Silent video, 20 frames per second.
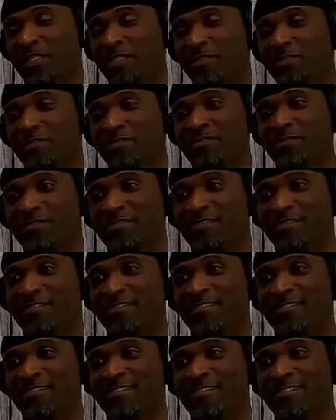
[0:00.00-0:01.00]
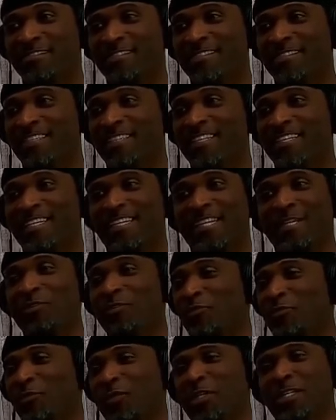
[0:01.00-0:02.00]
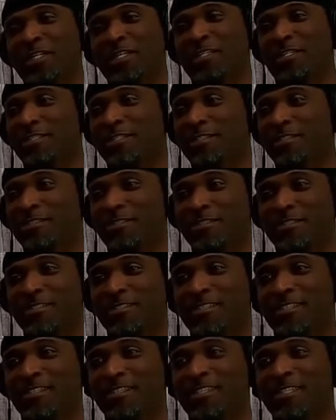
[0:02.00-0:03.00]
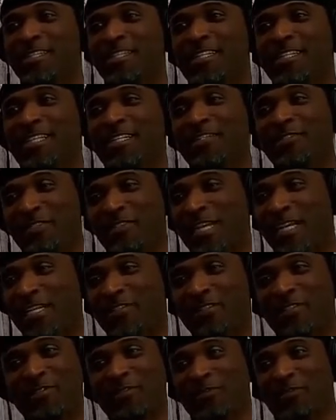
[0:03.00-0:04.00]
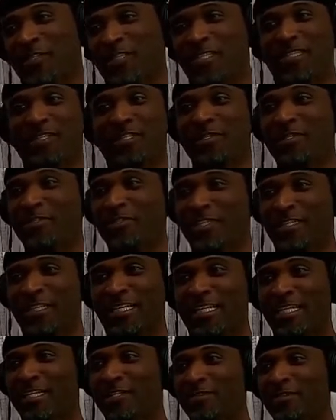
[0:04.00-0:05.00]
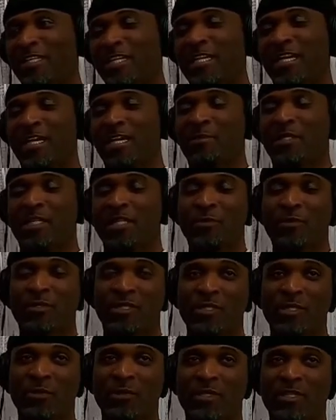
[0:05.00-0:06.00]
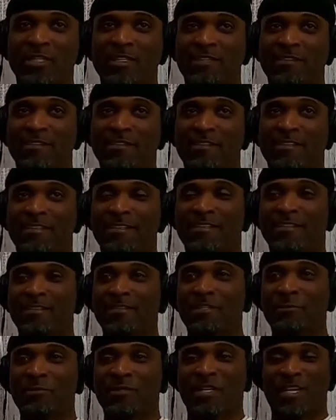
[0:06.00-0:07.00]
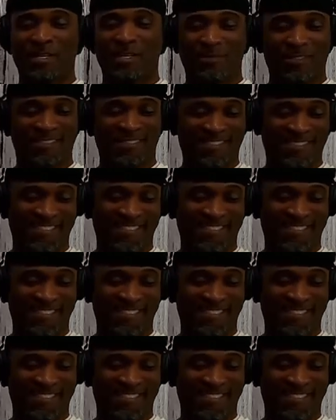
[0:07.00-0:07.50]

What, what was it? I was. I've always. He was funny. Is he? Is he nice guy? He's nice. He's funny. Yeah. He's a clown. Yeah. I mean, he would literally sometimes.